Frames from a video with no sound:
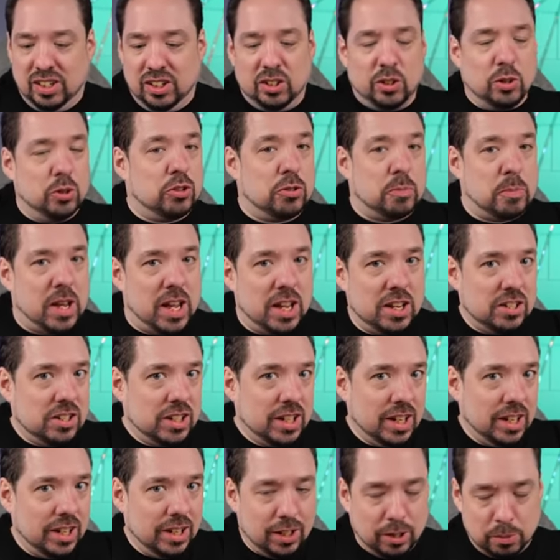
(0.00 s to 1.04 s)
those
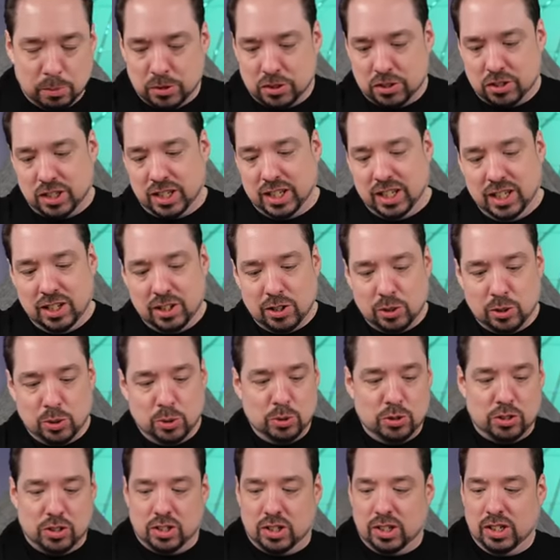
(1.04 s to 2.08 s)
pesky little
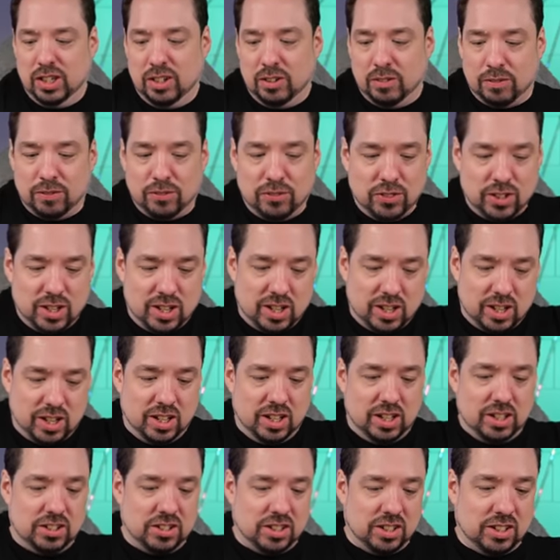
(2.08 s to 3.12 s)
mosquitoes and little
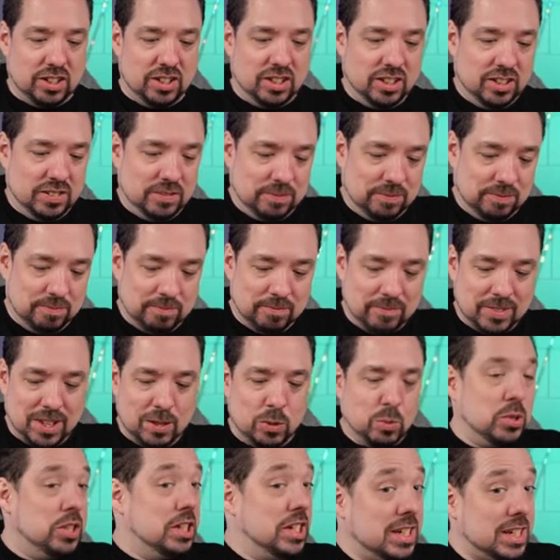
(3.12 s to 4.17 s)
flies, and
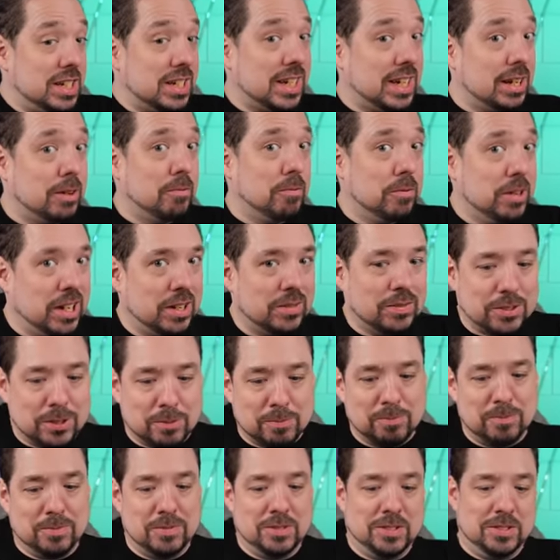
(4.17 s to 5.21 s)
we need to get rid of them.
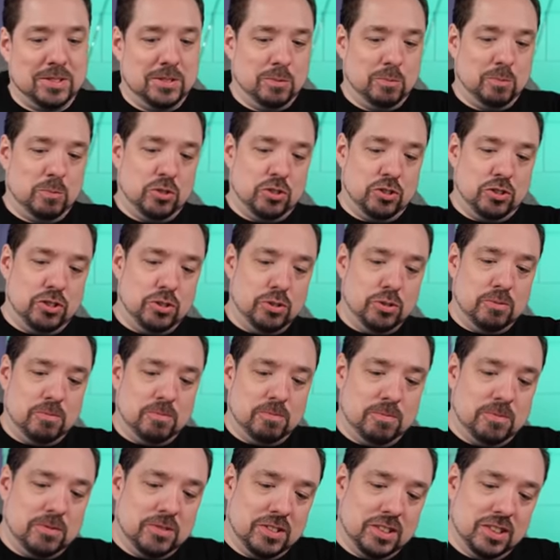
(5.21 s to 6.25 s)
So
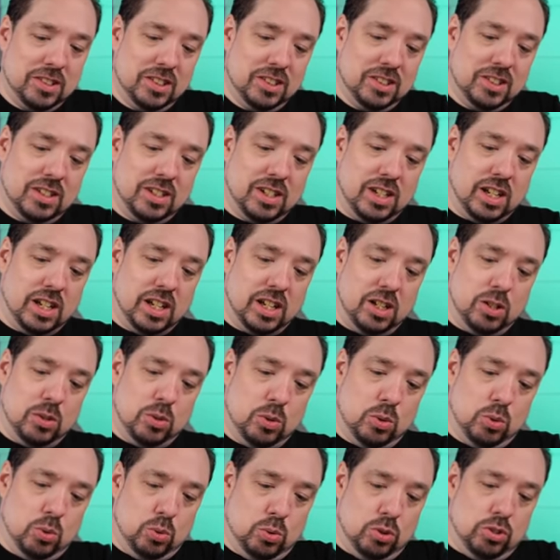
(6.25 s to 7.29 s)
I
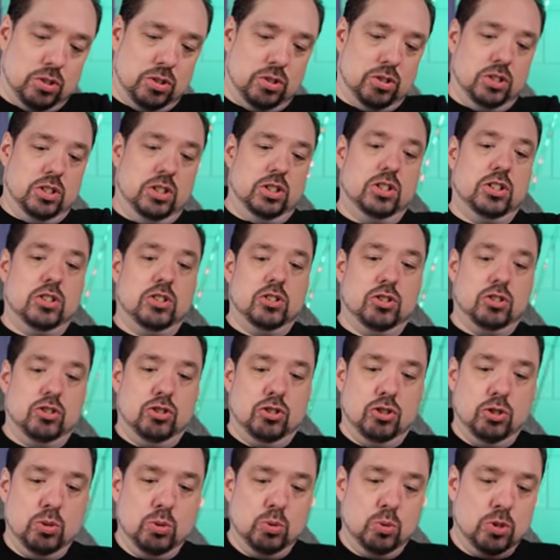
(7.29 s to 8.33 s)
ordered
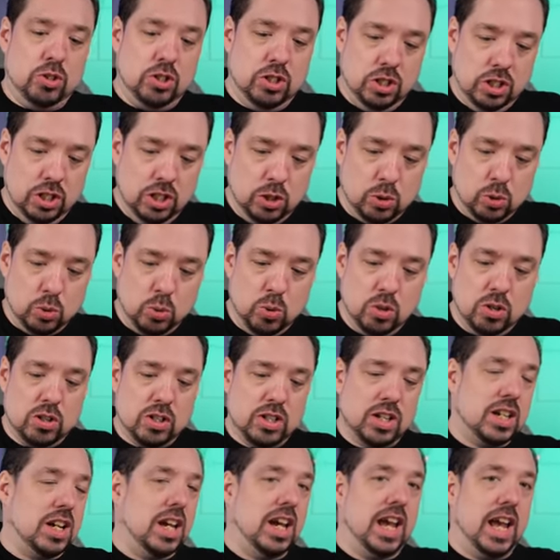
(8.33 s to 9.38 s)
two new
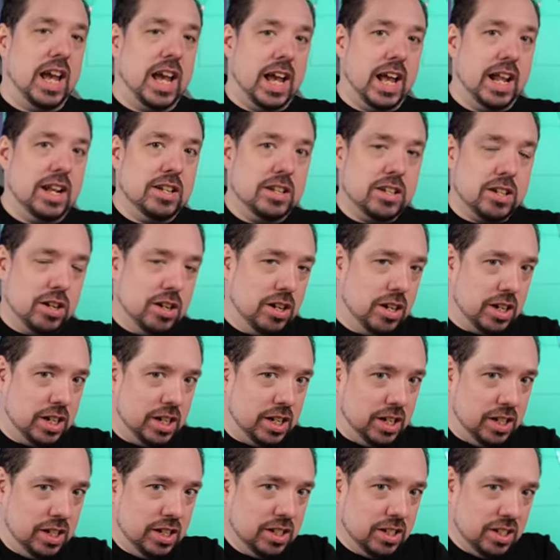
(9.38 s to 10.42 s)

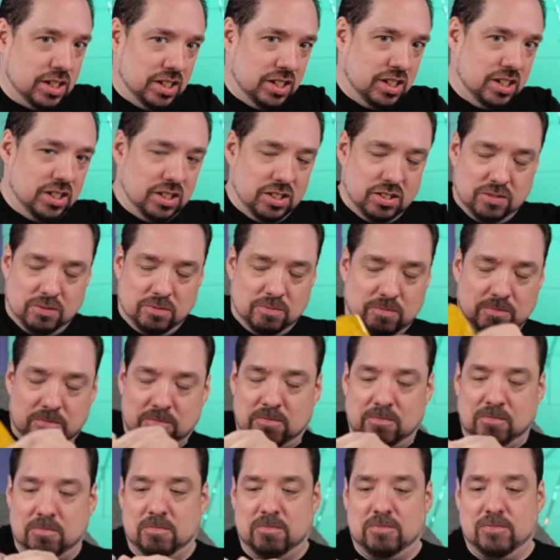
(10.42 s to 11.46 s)

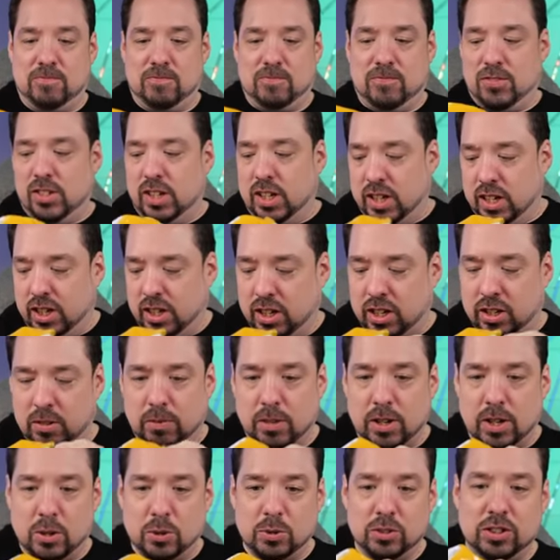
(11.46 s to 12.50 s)
anti-flying
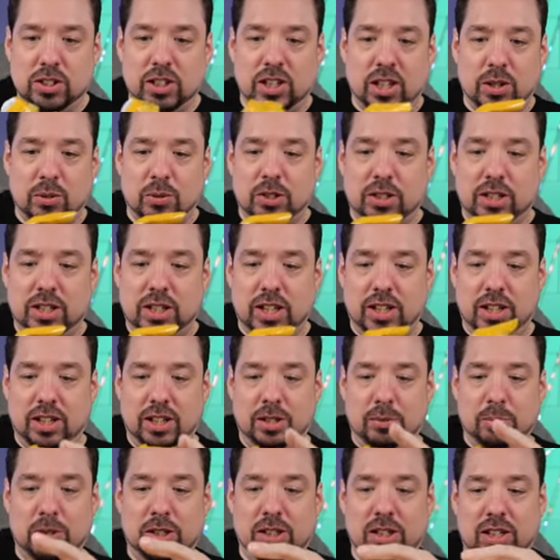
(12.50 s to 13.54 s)
around,
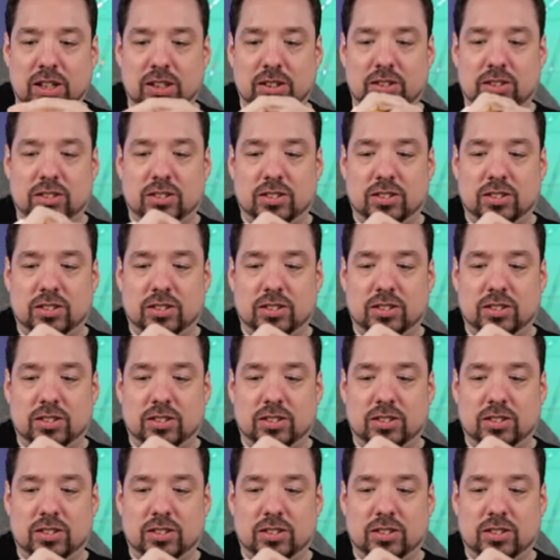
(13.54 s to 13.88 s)
irritating me